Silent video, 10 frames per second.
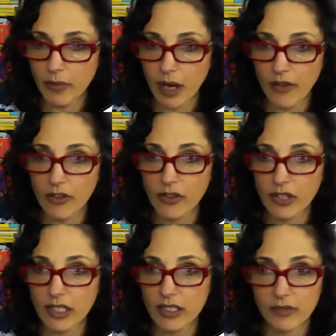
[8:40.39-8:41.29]
other
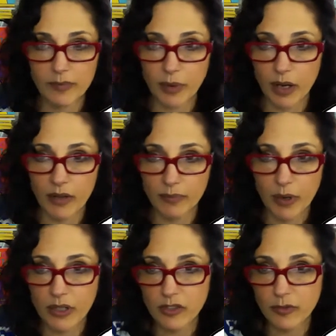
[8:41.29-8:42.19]
things of
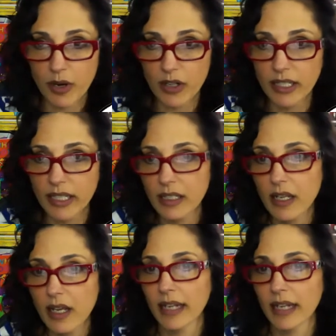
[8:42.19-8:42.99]
parts of marketing,